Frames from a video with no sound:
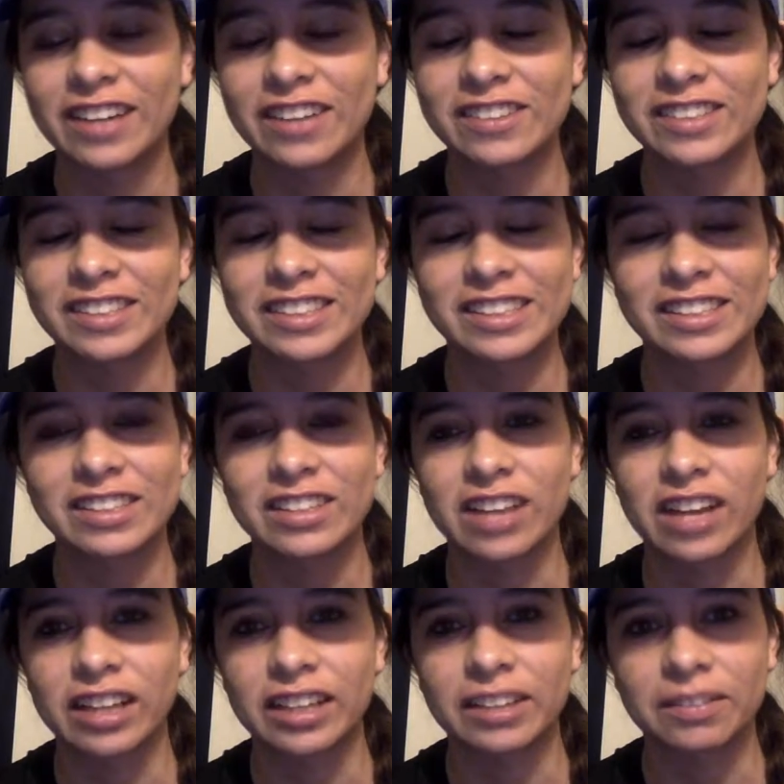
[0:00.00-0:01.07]
I was
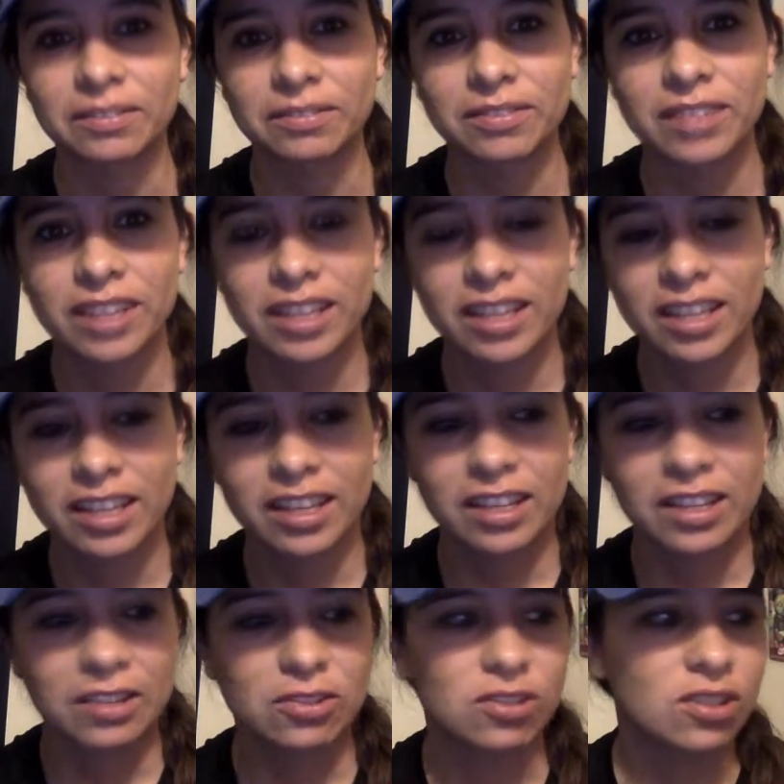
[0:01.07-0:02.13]
dying
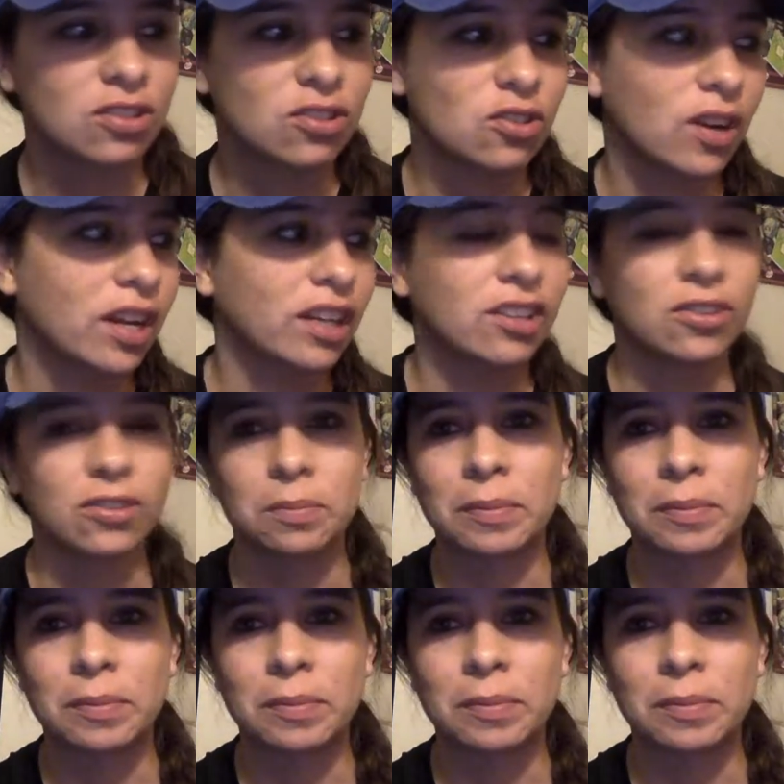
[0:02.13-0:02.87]
just trying to do